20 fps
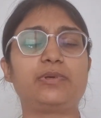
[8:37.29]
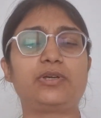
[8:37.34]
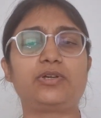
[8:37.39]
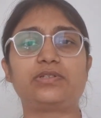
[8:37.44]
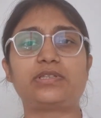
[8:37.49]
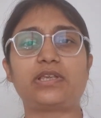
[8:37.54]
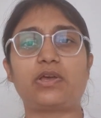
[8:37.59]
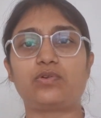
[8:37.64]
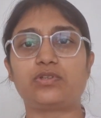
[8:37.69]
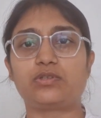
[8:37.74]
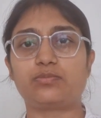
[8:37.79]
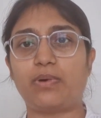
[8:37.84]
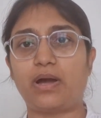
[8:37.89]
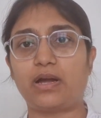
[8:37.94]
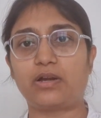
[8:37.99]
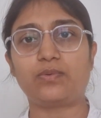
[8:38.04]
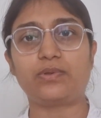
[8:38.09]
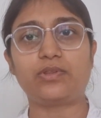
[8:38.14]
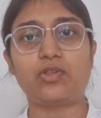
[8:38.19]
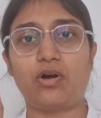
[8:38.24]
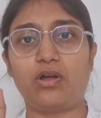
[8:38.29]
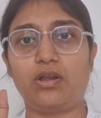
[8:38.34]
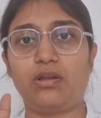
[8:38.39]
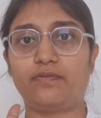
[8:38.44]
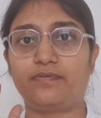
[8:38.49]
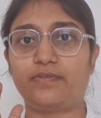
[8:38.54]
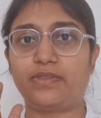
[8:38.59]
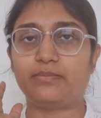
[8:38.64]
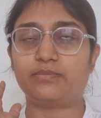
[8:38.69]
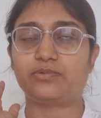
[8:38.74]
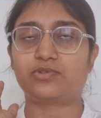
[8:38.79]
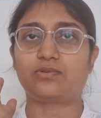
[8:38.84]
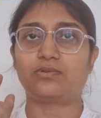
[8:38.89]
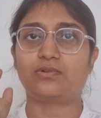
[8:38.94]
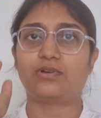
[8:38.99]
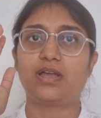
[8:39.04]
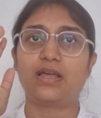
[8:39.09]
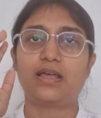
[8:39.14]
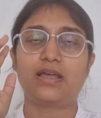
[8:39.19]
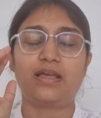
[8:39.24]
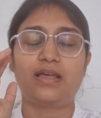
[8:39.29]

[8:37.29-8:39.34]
because I was bugged with all of them. So,